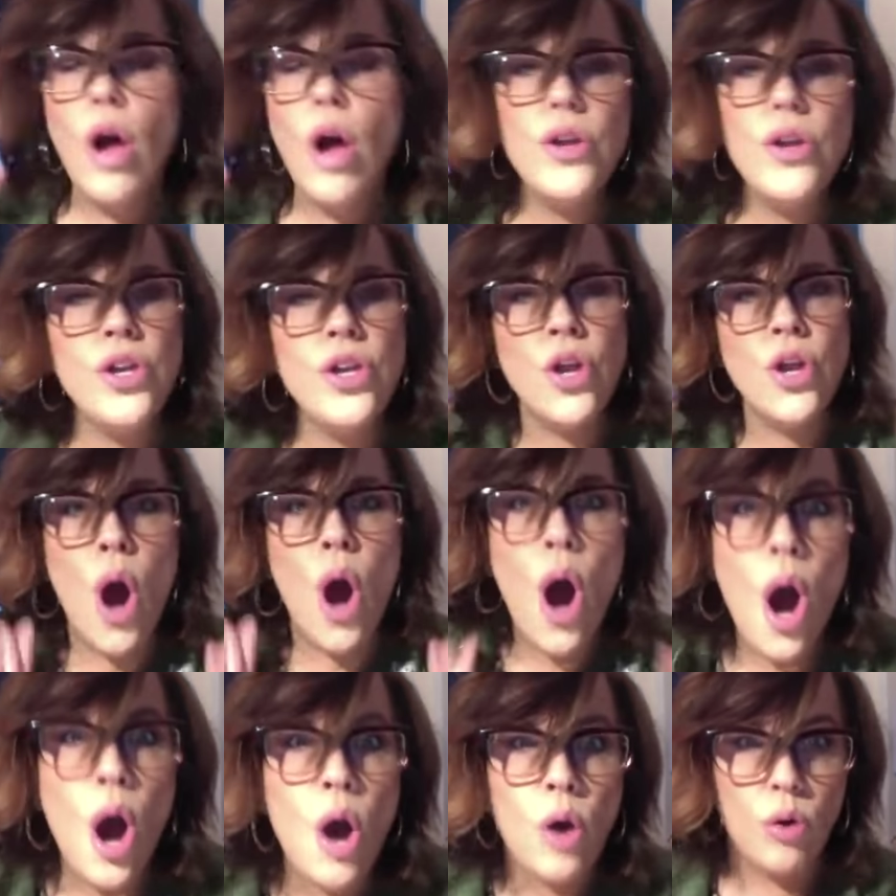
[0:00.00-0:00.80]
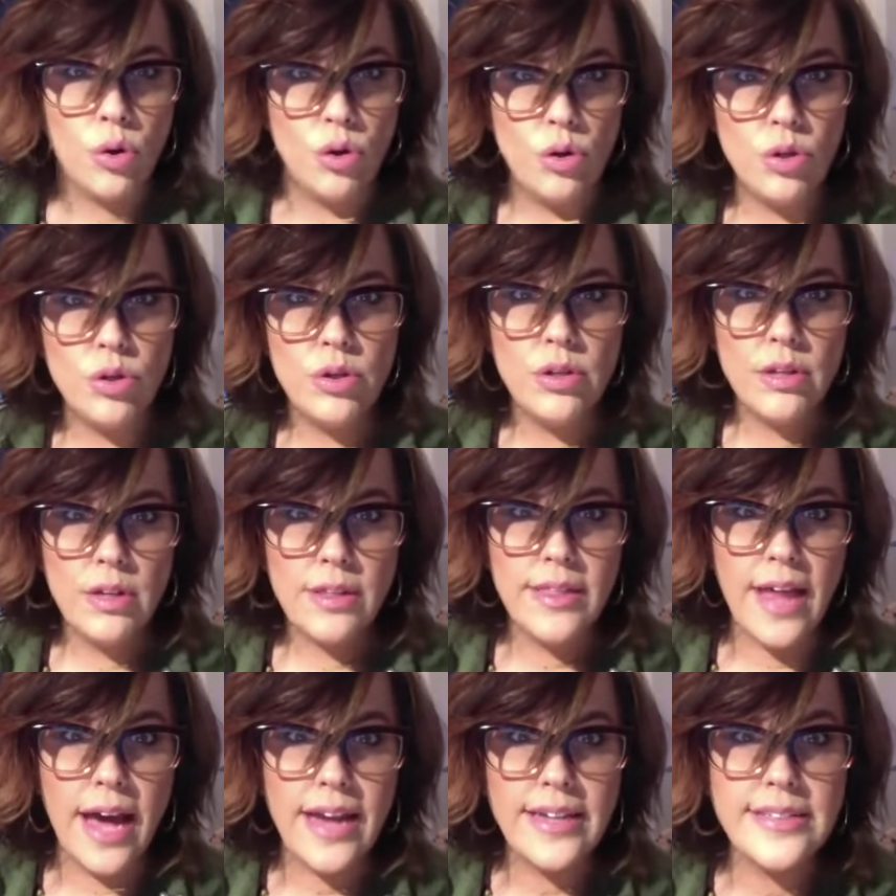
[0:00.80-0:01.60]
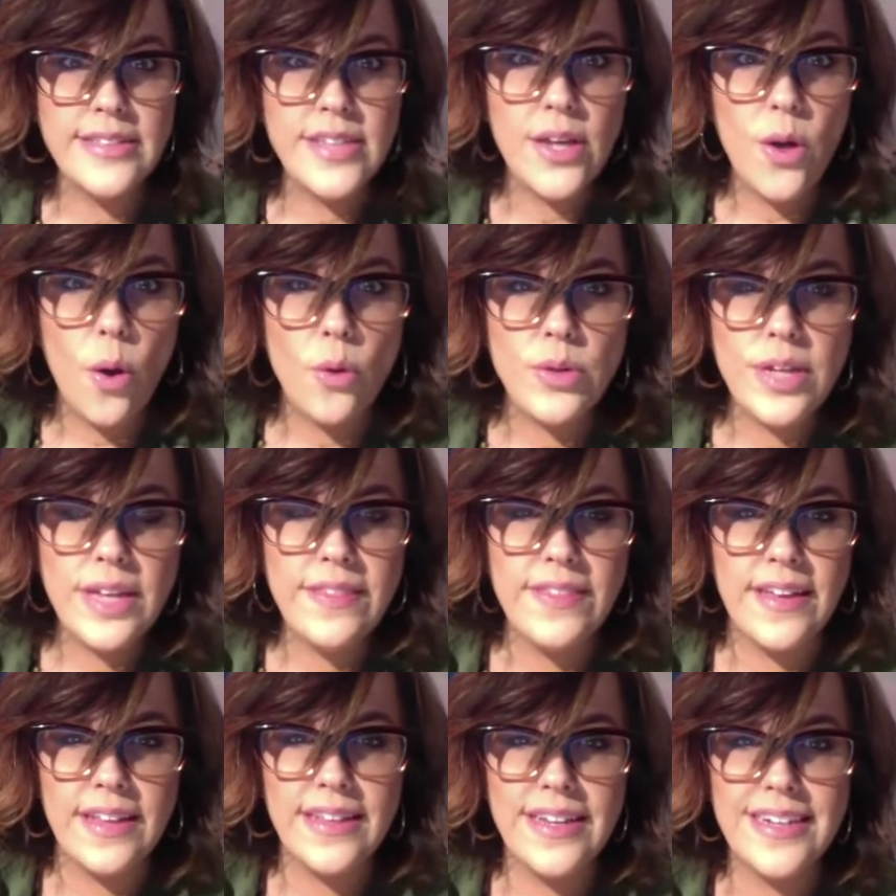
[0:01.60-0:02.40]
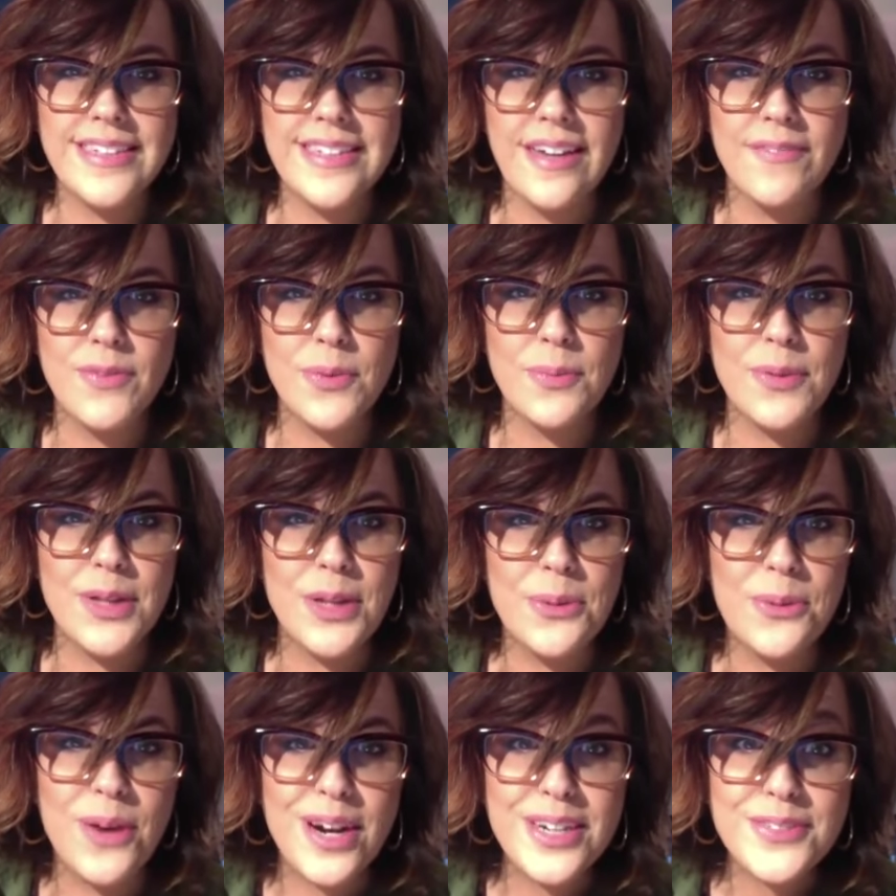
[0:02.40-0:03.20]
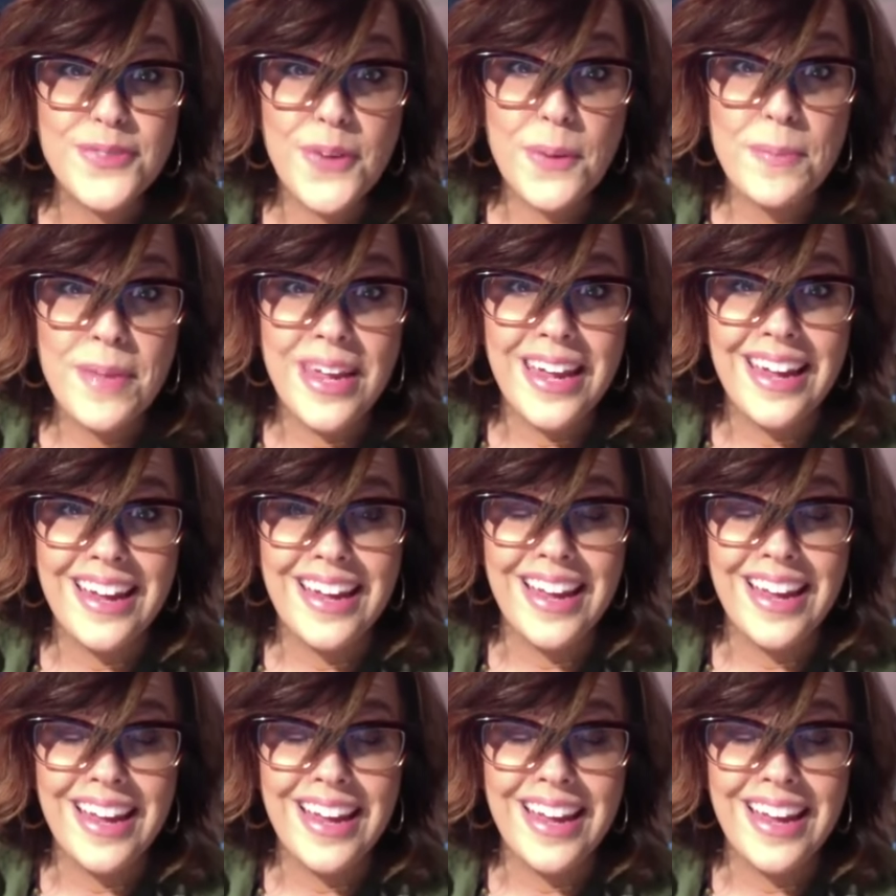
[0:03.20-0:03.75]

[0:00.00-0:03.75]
no. That is the only thing that has ever really worked for me.